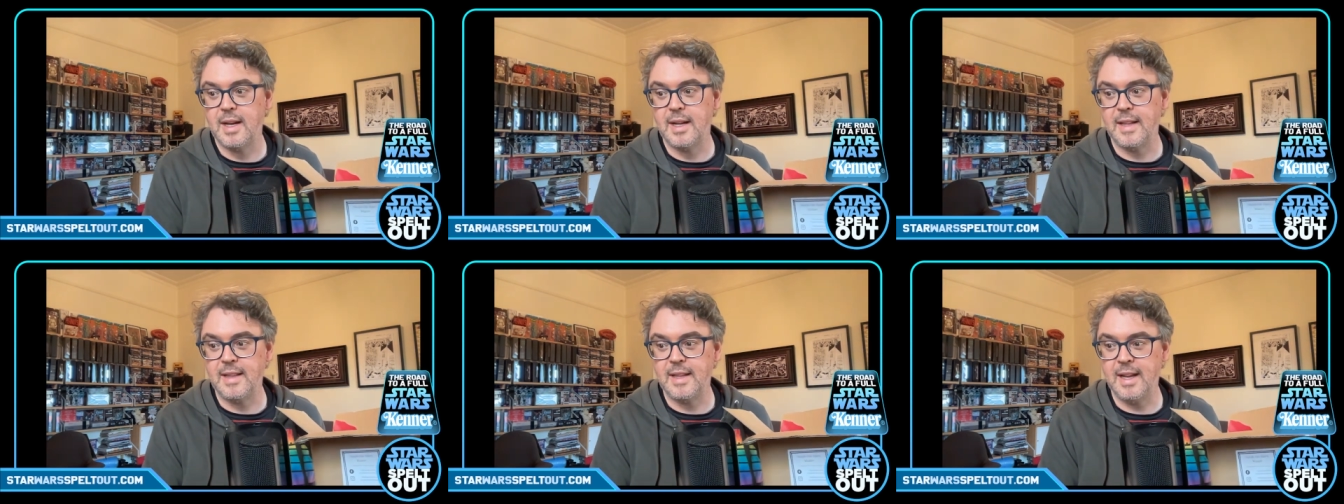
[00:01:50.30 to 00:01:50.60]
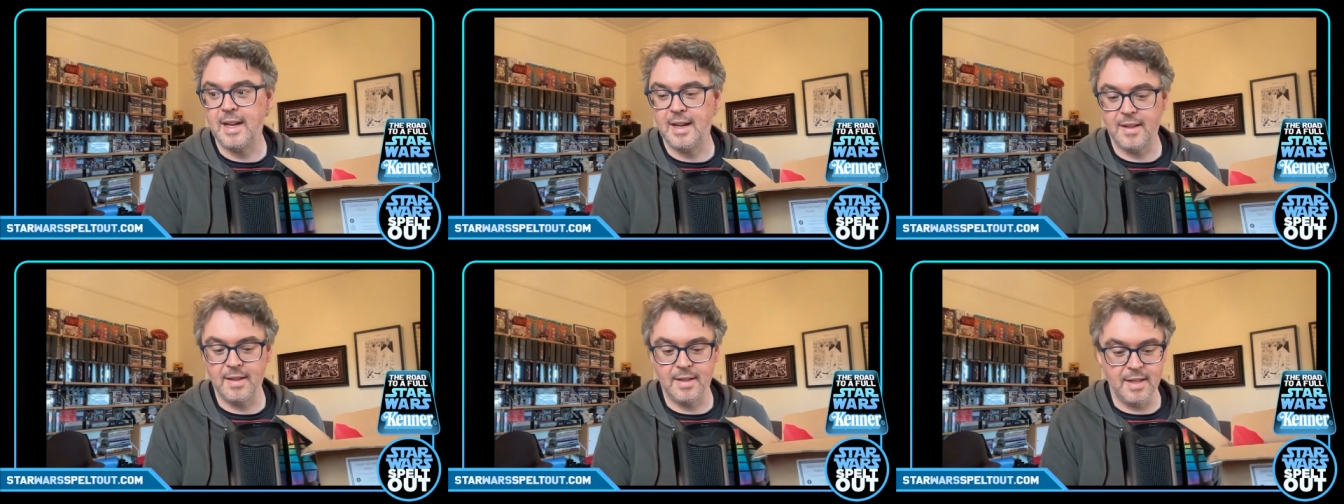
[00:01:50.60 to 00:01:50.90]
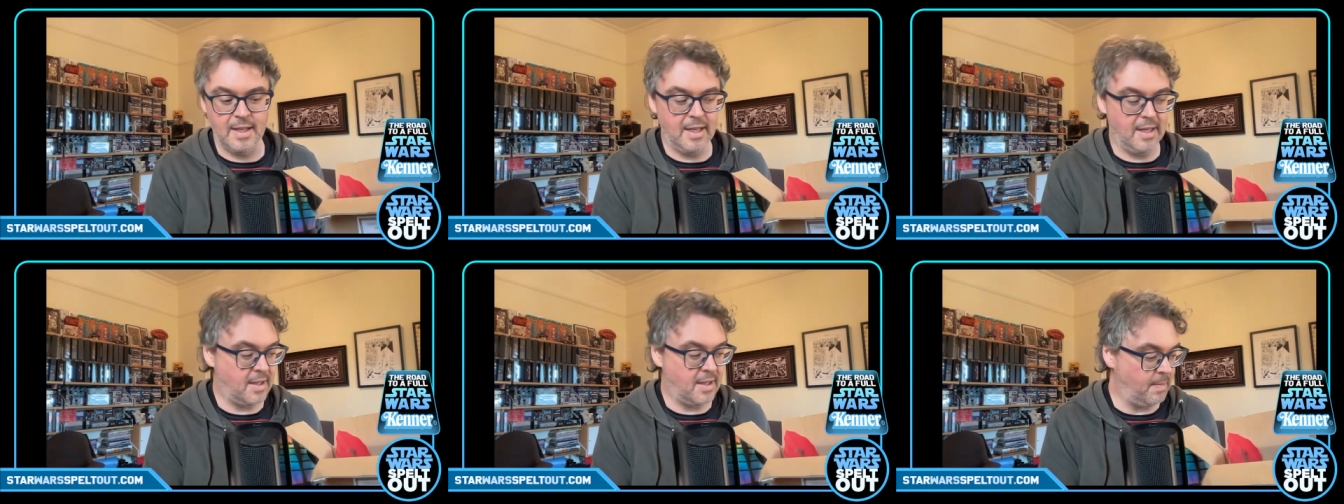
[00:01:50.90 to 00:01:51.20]
Now,
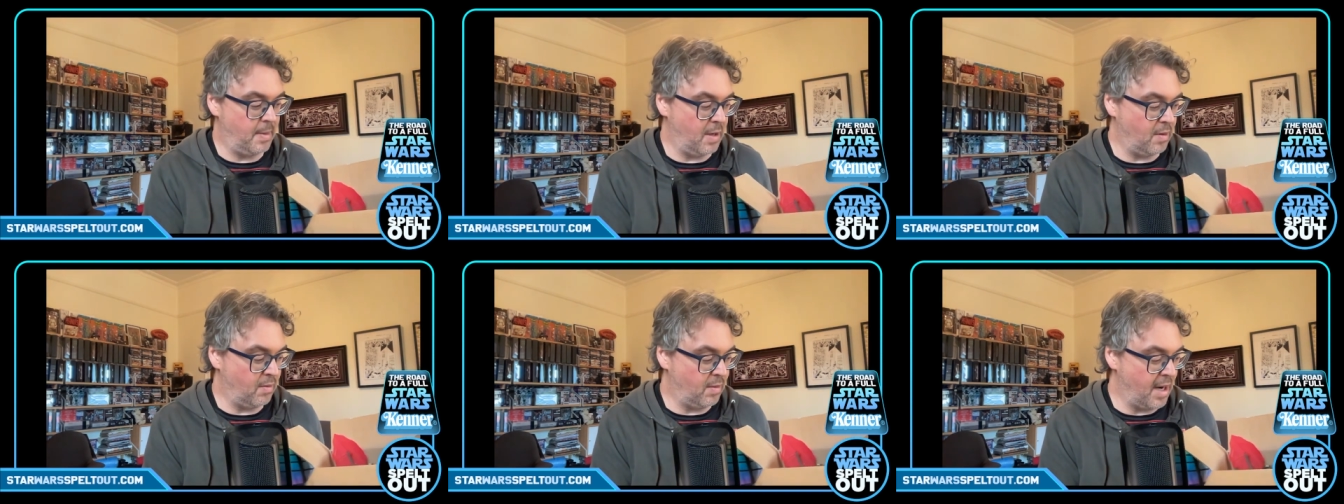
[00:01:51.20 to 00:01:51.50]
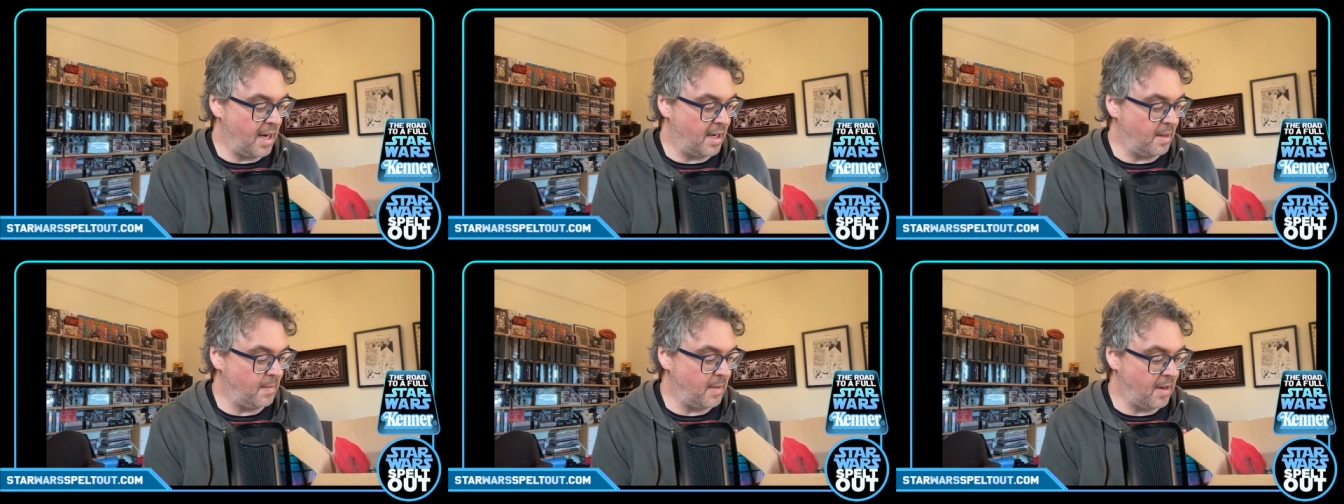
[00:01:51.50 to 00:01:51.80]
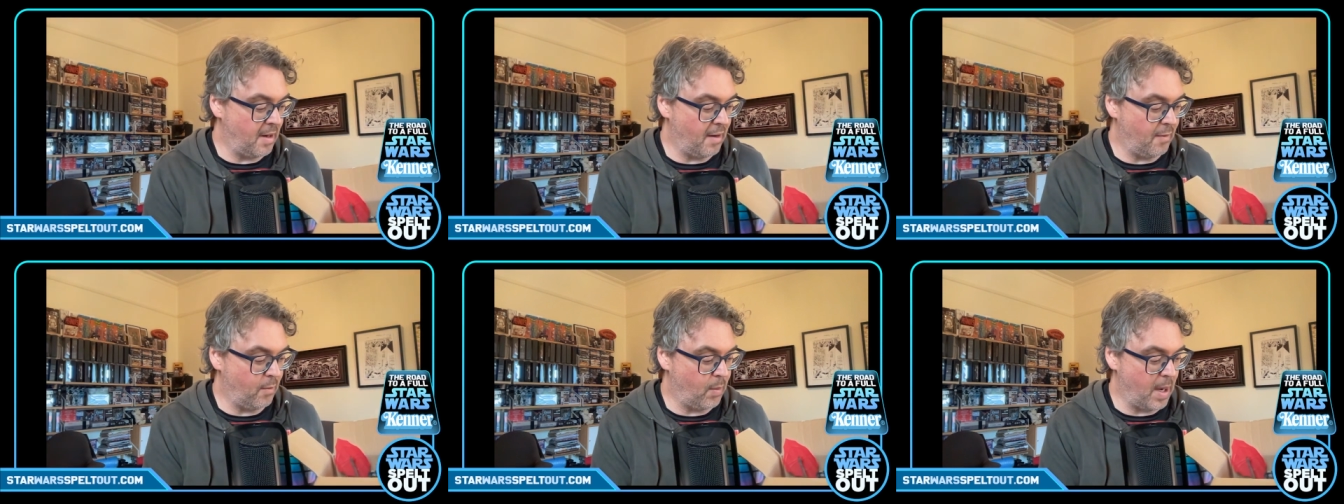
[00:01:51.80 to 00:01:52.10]
it's a bit random.
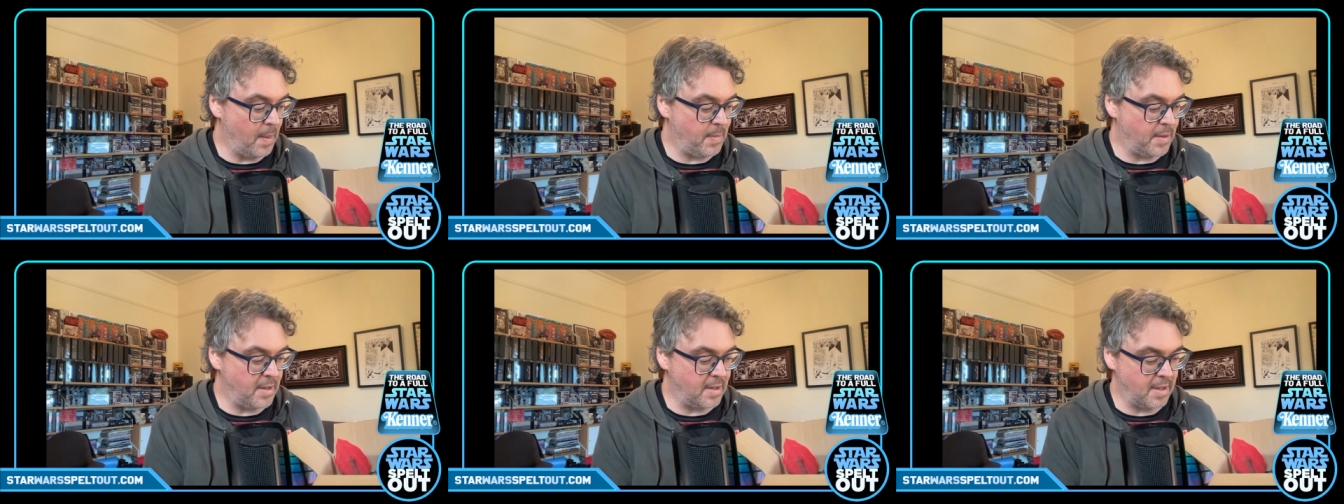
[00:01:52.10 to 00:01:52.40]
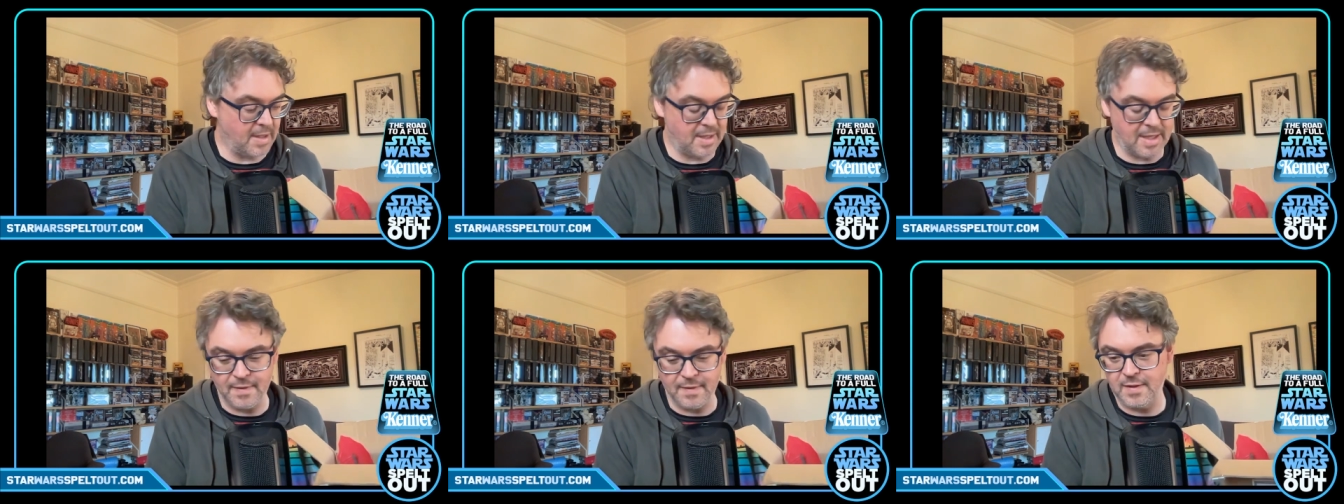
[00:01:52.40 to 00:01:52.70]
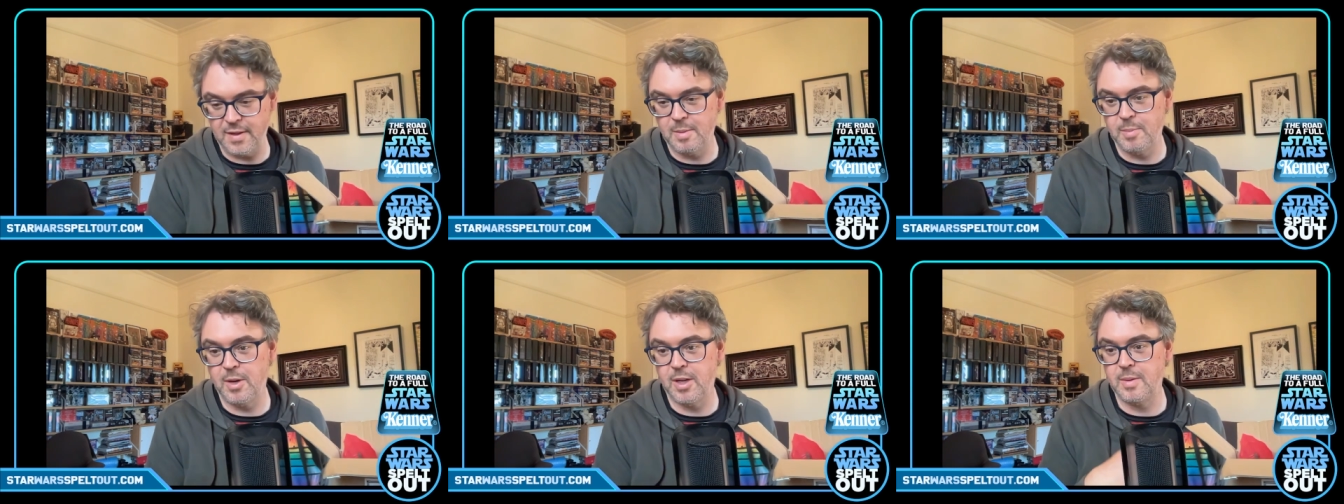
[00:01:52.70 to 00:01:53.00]
There are weapons and stuff
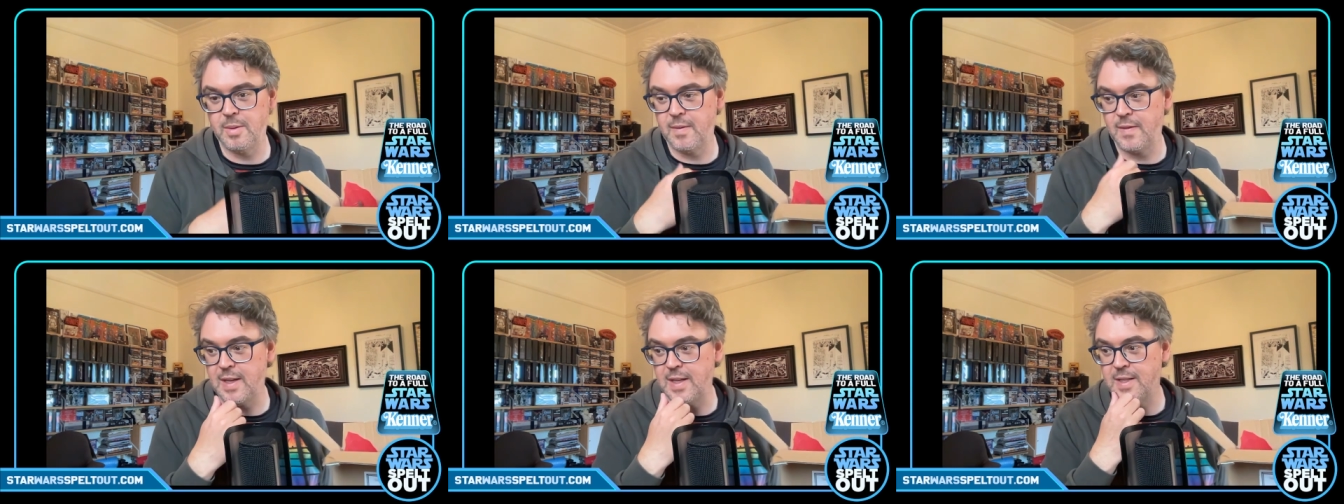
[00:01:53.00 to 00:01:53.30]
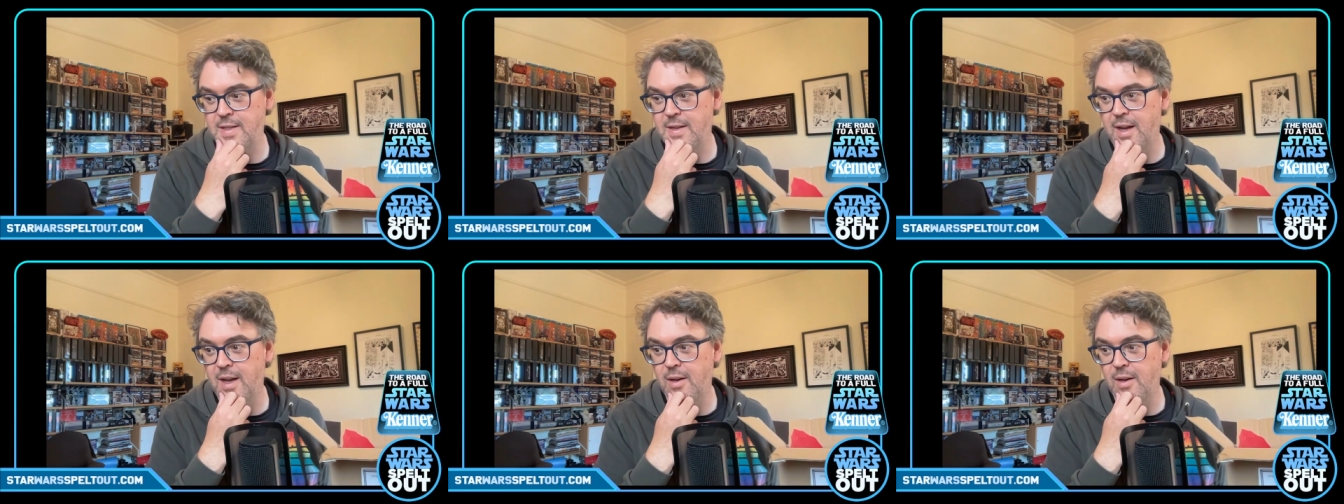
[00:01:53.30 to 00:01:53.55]
at the bottom of this.